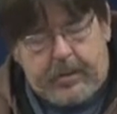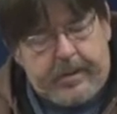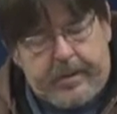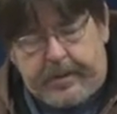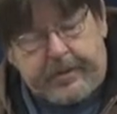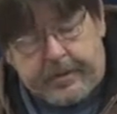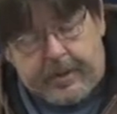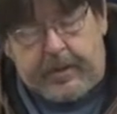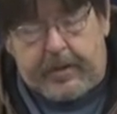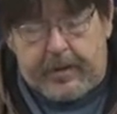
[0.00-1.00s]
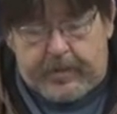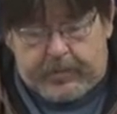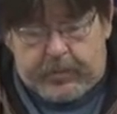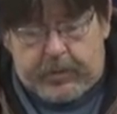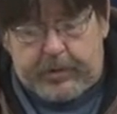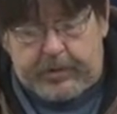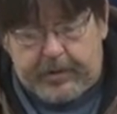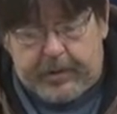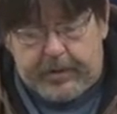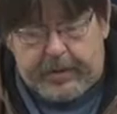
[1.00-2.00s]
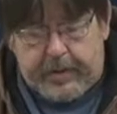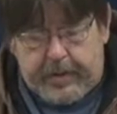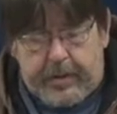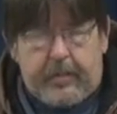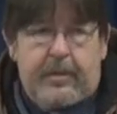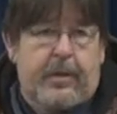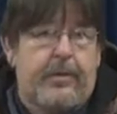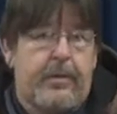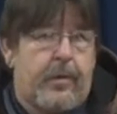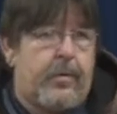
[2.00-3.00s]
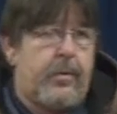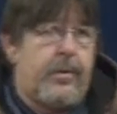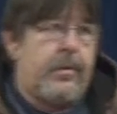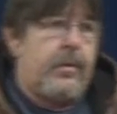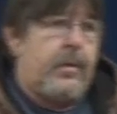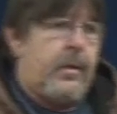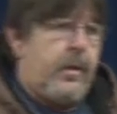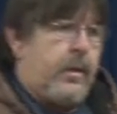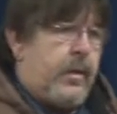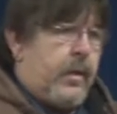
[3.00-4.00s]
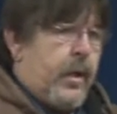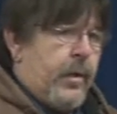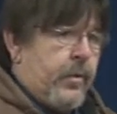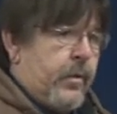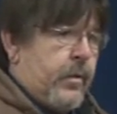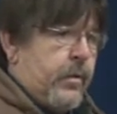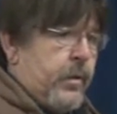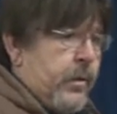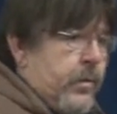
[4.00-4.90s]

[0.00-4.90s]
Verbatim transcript: And it's scary. It's really scary. Because, you know, I heard on the